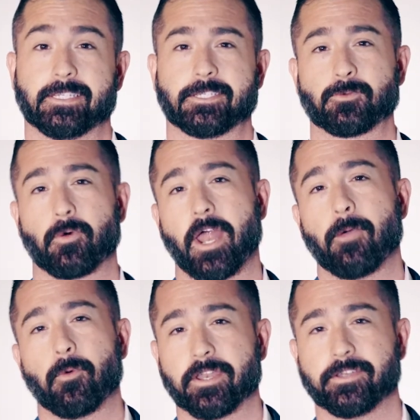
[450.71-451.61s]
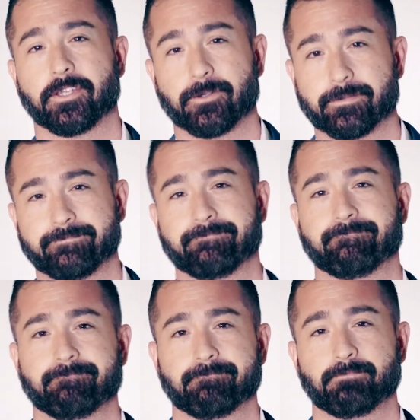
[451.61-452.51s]
This is what I want to do.
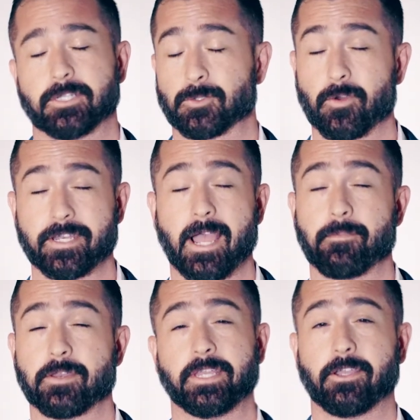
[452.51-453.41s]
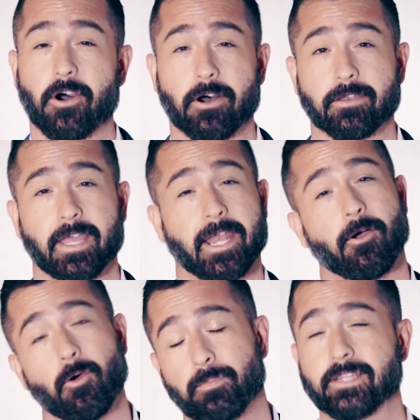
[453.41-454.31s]
Because one day I'm going to be gone, and
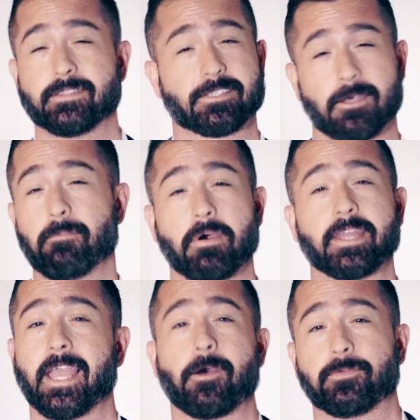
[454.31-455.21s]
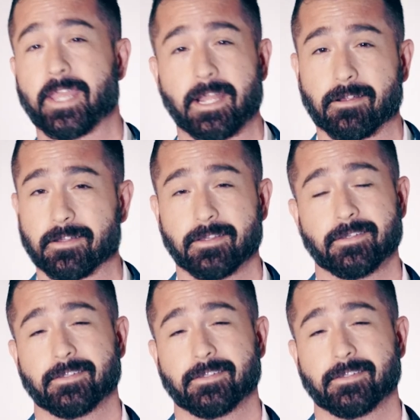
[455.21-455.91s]
I hope that somebody out there